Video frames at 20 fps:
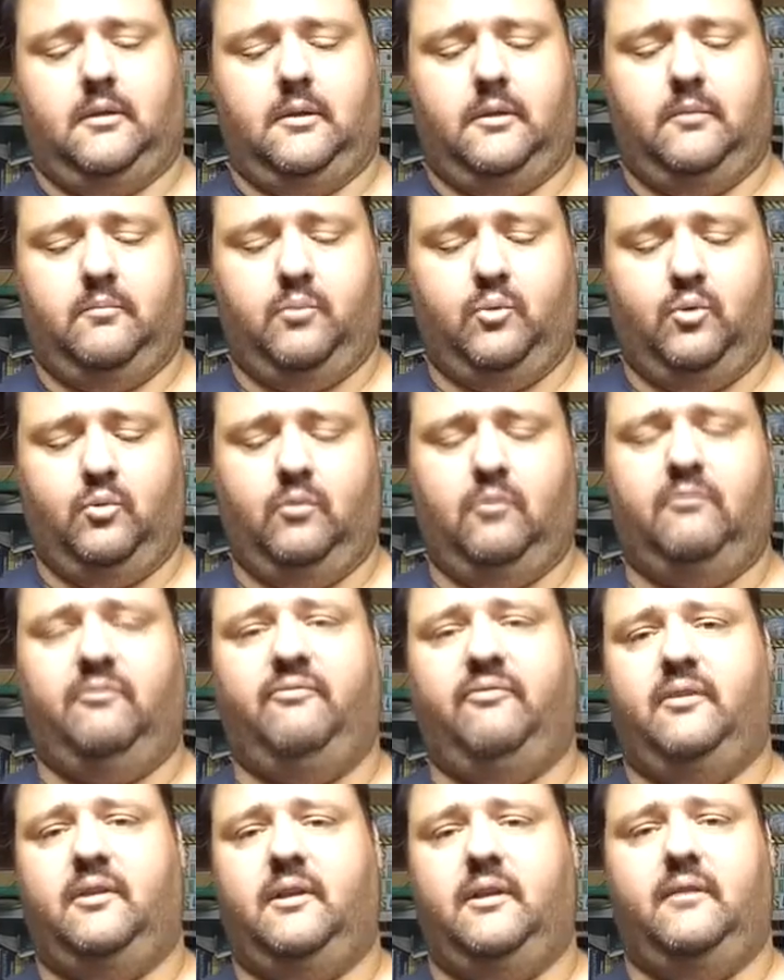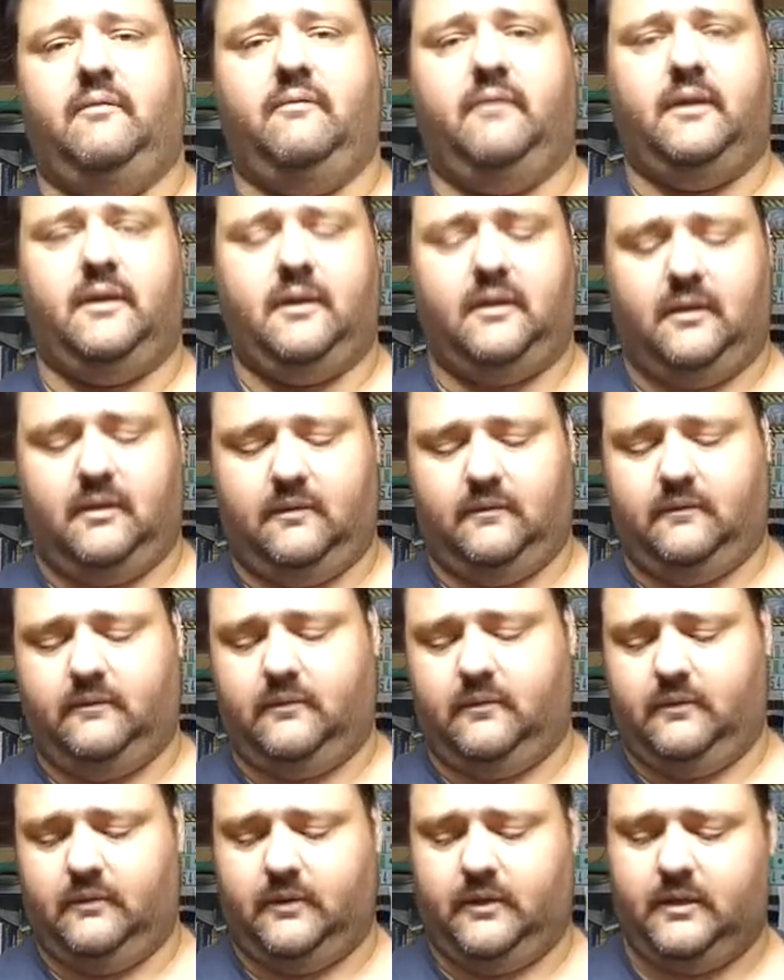pool filling valve.
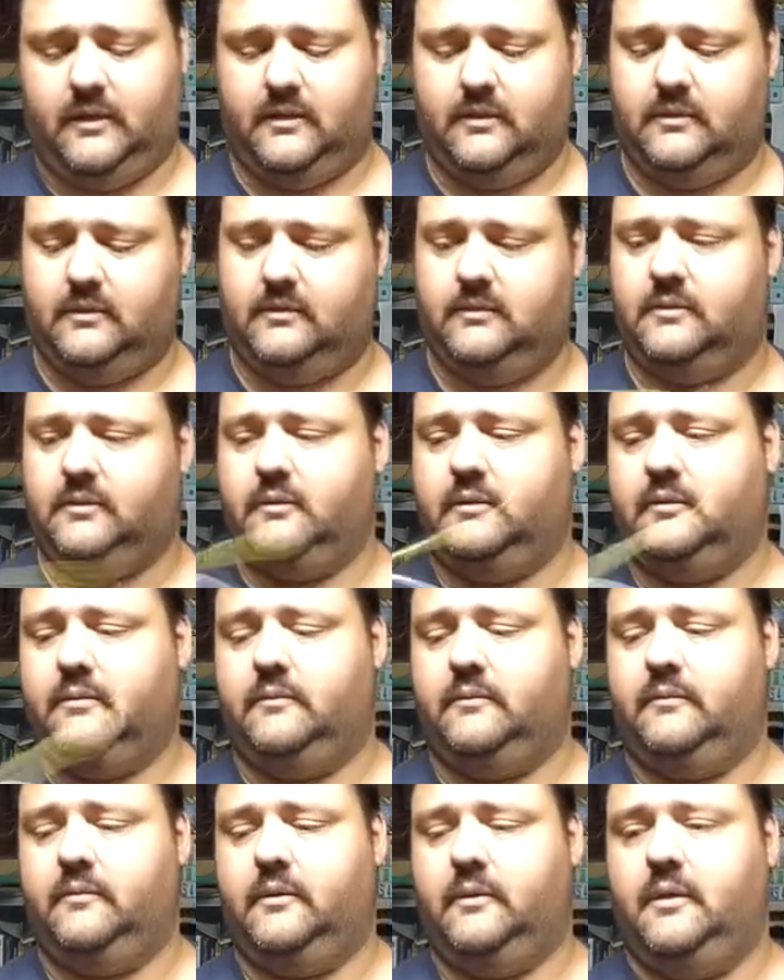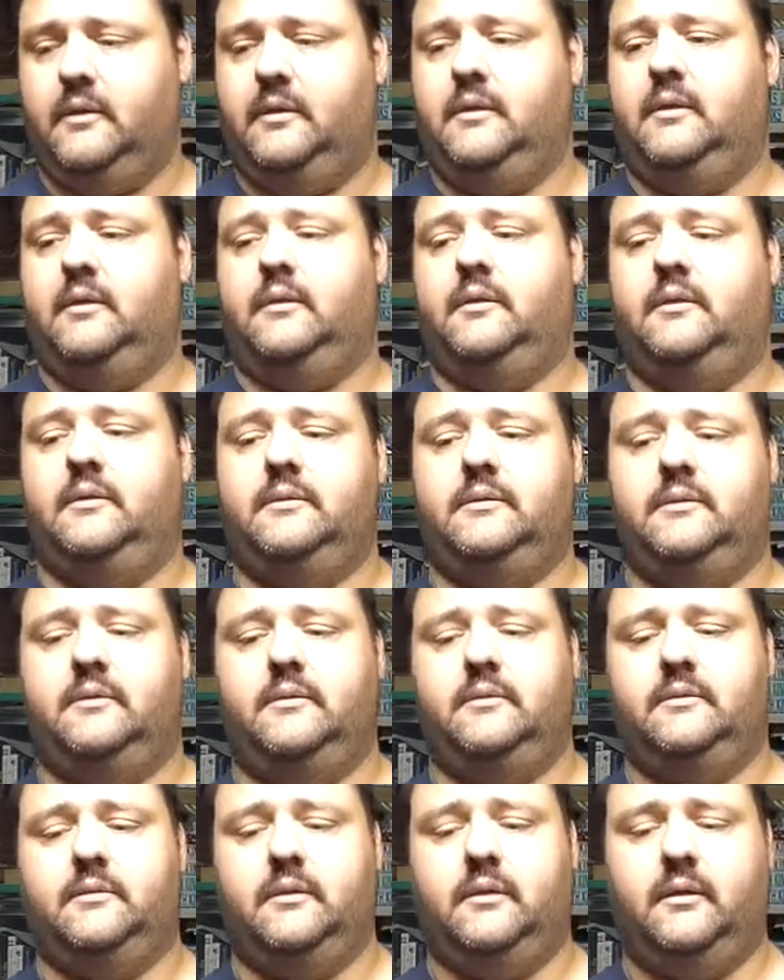Okay, so this
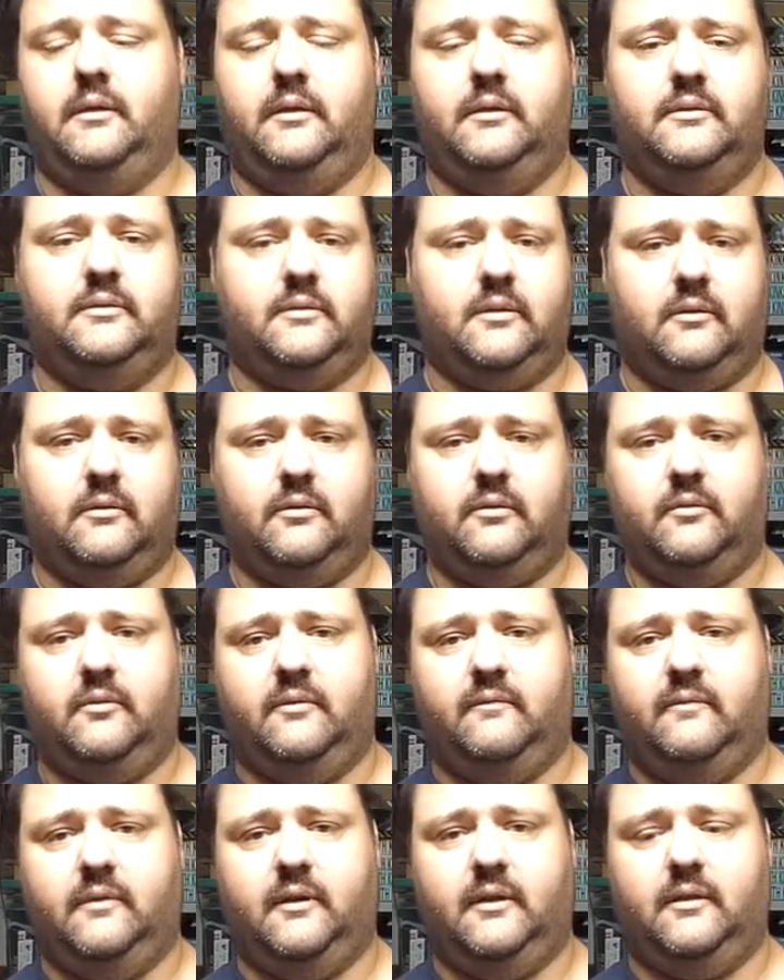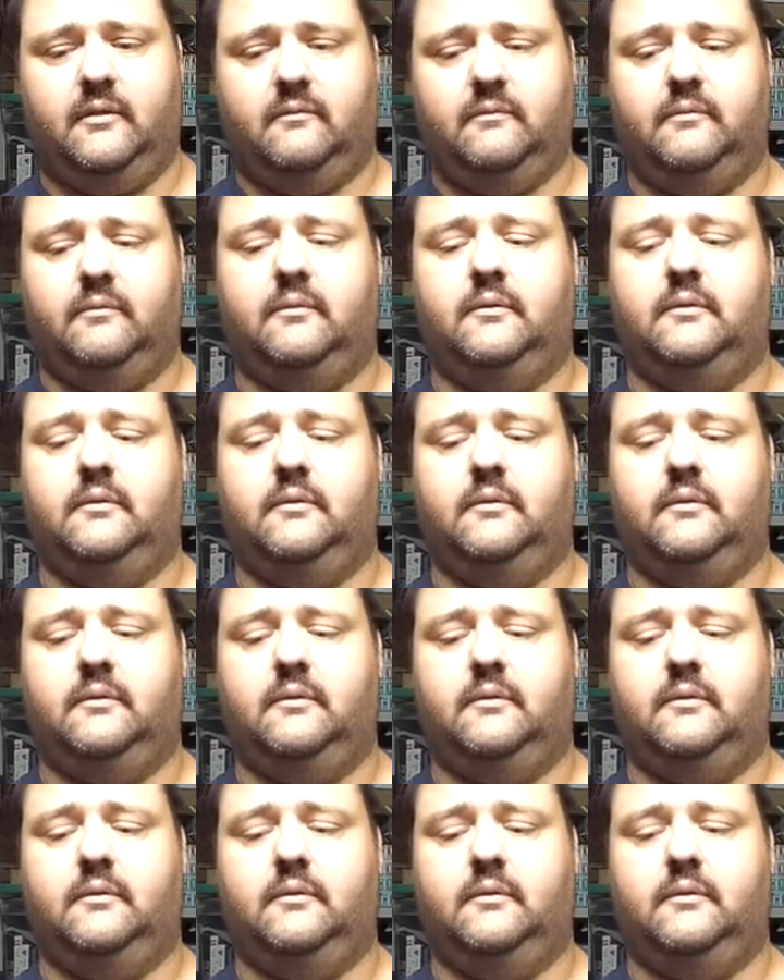is a solenoid valve.